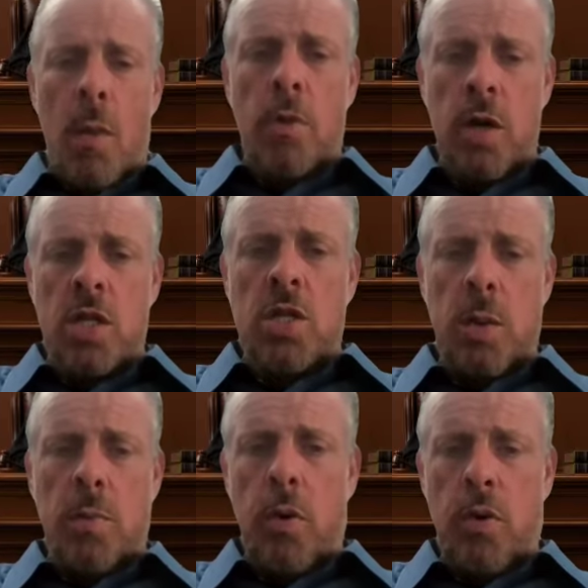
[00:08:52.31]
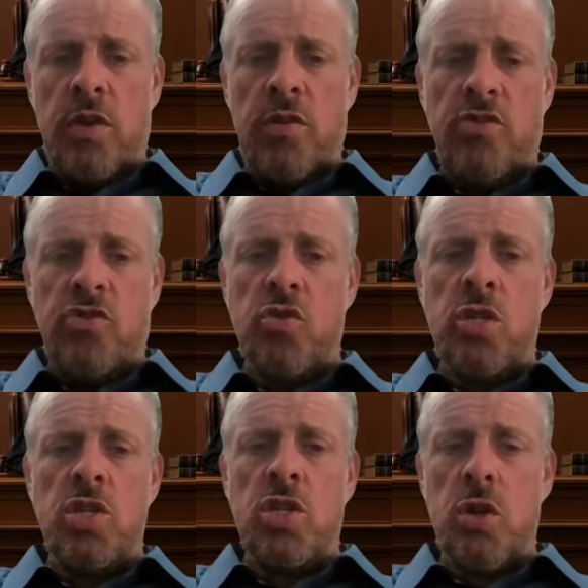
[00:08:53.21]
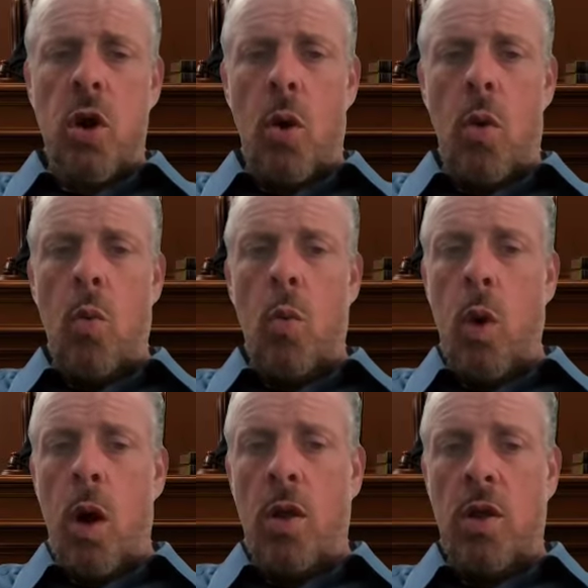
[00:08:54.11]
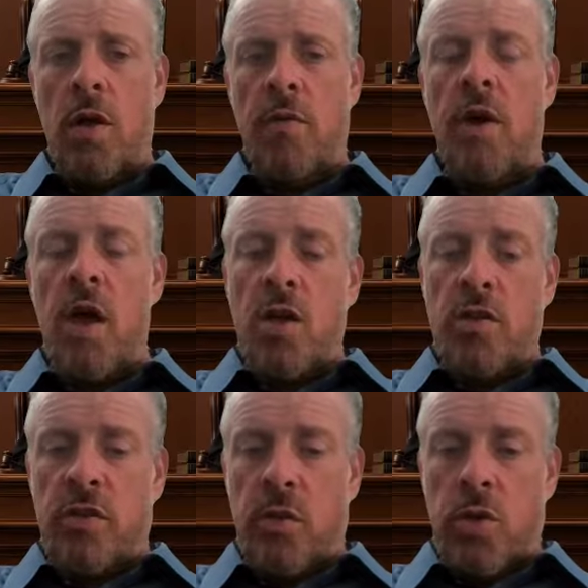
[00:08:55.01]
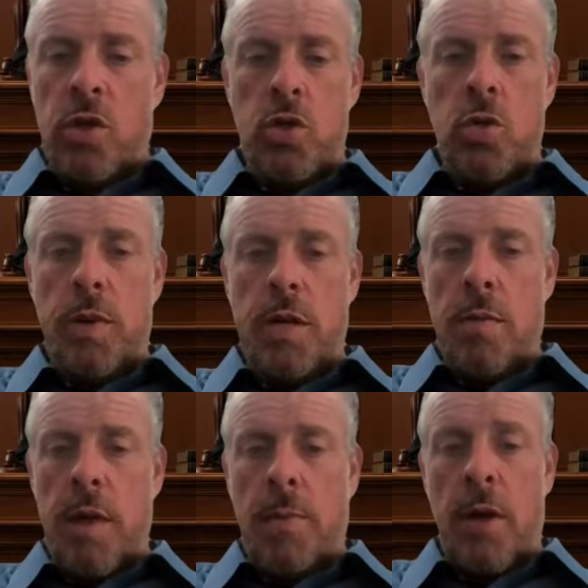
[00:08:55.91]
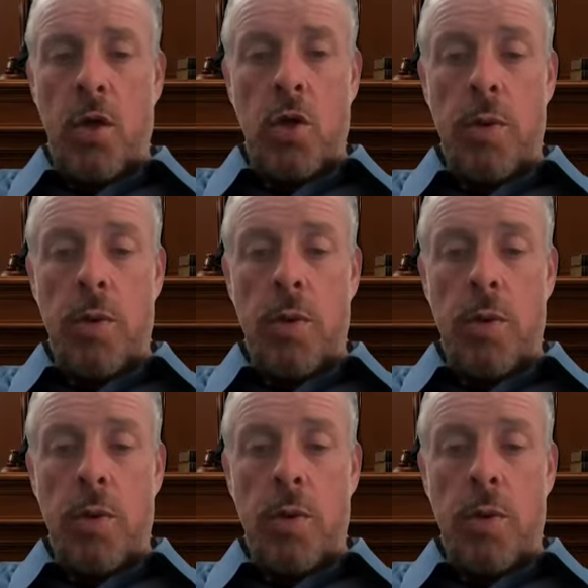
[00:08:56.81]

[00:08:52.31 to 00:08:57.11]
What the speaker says: I'm going to get the important things that you need to know well enough so that when you do become that pilot,